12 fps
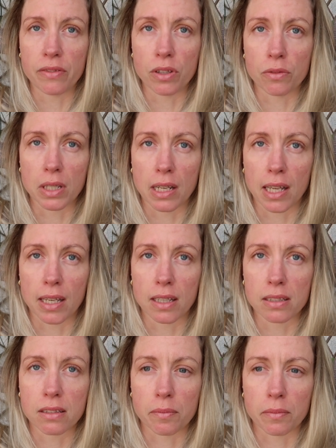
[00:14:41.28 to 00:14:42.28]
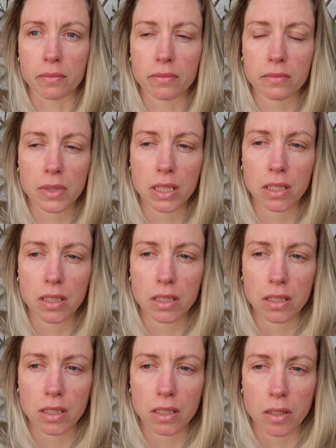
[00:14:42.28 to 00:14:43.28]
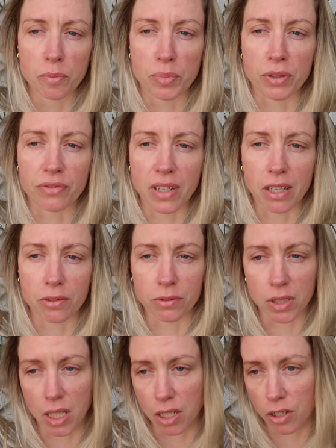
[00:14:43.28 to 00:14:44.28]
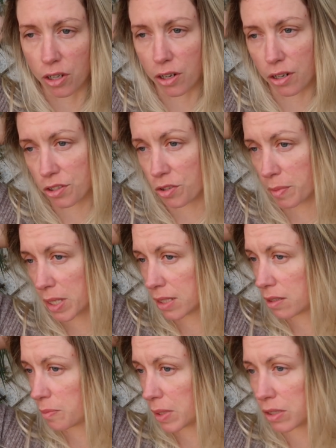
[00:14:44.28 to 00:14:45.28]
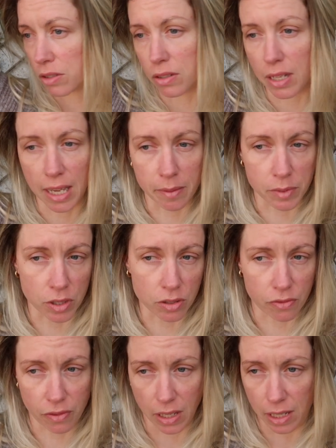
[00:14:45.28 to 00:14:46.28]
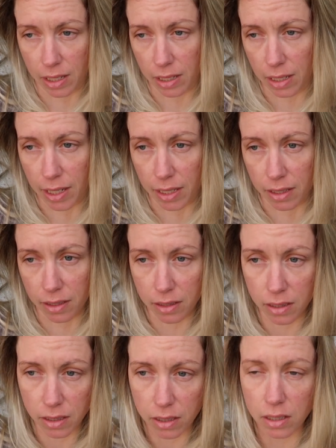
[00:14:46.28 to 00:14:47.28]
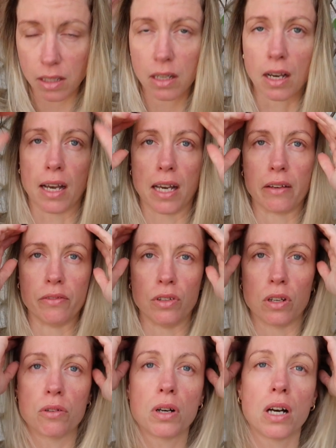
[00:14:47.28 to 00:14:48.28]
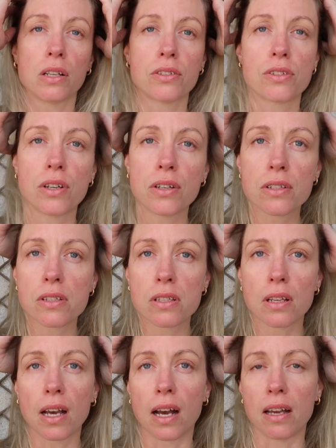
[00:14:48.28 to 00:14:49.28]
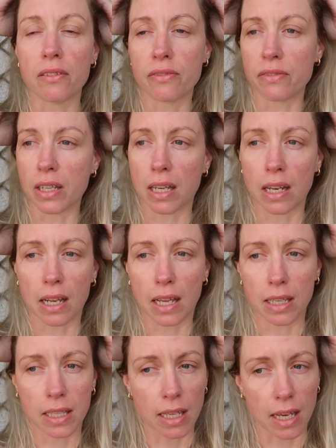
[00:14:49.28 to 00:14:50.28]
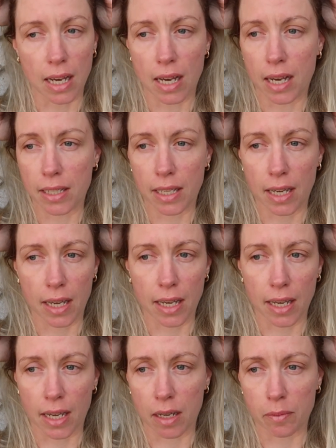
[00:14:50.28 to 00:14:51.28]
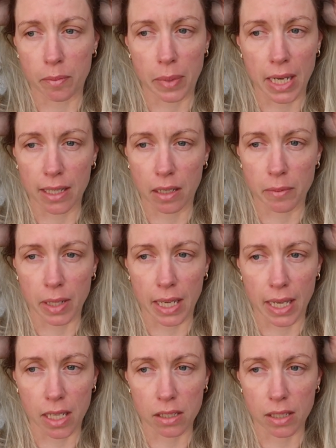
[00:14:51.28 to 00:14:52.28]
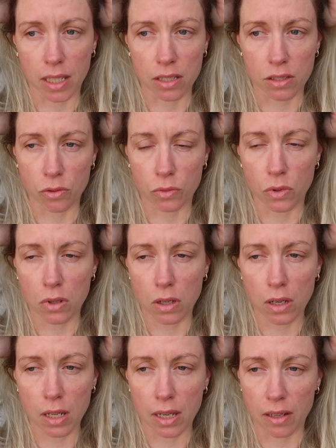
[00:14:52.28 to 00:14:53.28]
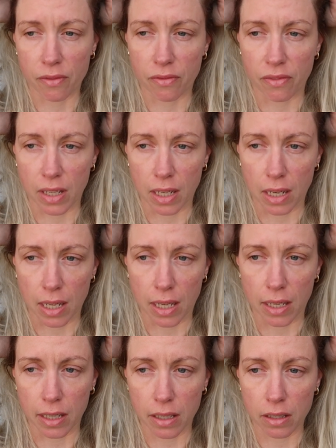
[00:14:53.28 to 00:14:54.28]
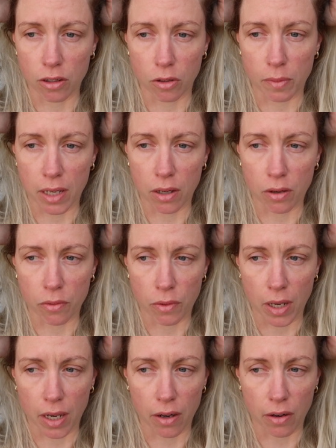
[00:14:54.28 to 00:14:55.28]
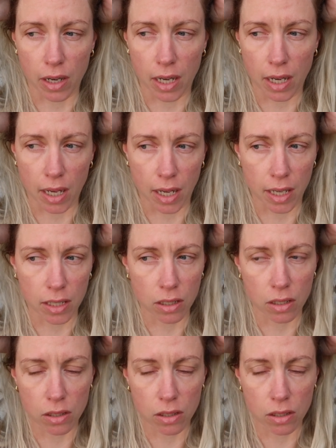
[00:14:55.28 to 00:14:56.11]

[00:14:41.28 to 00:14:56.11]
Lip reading: you with like some profound encouragement, but today I'm just feeling like I have no answers. I feel like I am banging my head against the wall. I feel like no matter where I